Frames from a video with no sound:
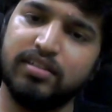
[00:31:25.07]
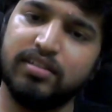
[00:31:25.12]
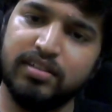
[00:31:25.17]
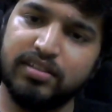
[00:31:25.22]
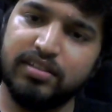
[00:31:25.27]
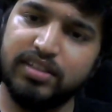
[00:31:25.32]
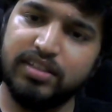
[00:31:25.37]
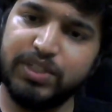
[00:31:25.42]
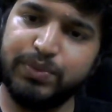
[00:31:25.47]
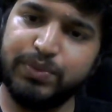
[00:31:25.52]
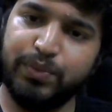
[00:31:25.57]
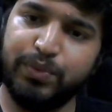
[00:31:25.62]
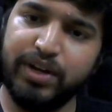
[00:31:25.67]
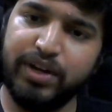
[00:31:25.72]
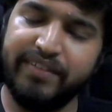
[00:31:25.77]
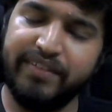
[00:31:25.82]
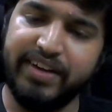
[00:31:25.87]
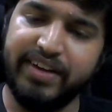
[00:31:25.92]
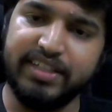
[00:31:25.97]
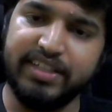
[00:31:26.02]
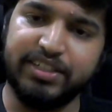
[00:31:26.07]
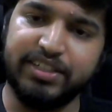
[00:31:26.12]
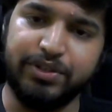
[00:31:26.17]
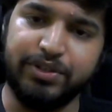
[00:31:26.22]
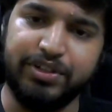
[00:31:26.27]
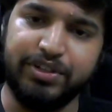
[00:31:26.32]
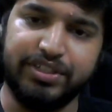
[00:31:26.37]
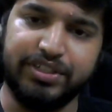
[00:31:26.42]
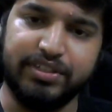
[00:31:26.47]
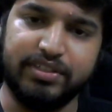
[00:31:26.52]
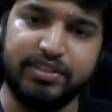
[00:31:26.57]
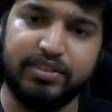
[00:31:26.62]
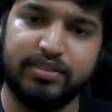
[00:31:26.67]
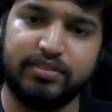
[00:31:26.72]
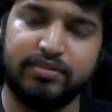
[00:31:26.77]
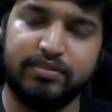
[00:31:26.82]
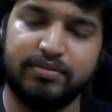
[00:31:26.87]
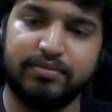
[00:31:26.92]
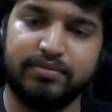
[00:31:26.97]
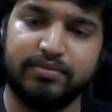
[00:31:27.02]
This won't have integer solutions
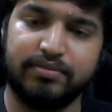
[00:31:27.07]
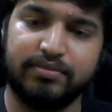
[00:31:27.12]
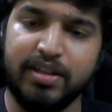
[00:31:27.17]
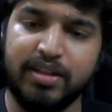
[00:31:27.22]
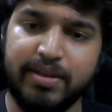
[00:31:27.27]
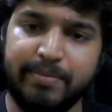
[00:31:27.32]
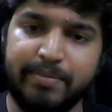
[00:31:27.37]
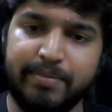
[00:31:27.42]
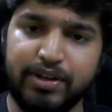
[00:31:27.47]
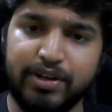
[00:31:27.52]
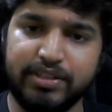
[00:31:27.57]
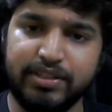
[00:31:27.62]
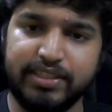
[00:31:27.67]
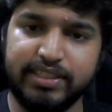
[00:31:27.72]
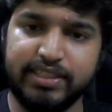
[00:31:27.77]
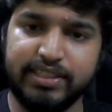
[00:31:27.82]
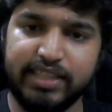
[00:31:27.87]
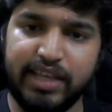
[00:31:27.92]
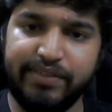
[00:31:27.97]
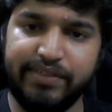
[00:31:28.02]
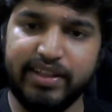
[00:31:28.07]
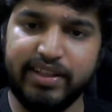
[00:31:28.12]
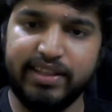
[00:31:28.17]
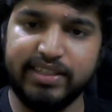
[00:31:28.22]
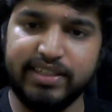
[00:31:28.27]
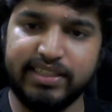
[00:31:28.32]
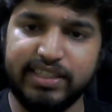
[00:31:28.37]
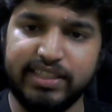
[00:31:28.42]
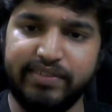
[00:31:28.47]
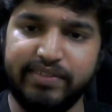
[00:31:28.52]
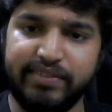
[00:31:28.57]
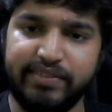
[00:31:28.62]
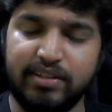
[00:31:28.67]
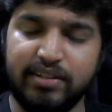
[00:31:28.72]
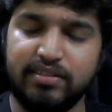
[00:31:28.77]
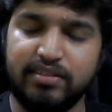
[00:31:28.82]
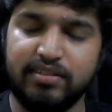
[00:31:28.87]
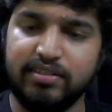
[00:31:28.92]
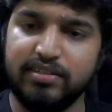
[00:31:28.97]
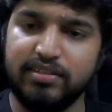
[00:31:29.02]
because this is even, this is even.
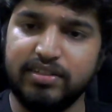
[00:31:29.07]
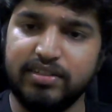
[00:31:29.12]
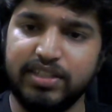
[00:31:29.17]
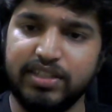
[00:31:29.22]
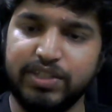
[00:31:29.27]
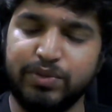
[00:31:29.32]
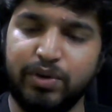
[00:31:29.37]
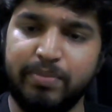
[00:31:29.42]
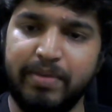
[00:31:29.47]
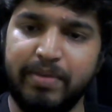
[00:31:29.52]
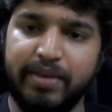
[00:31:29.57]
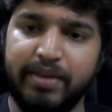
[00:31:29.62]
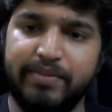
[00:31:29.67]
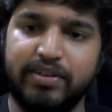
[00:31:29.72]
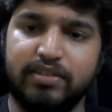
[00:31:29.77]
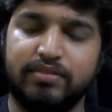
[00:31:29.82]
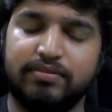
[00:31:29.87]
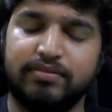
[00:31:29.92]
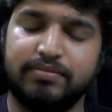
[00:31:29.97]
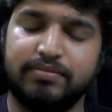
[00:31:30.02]
This won't be even.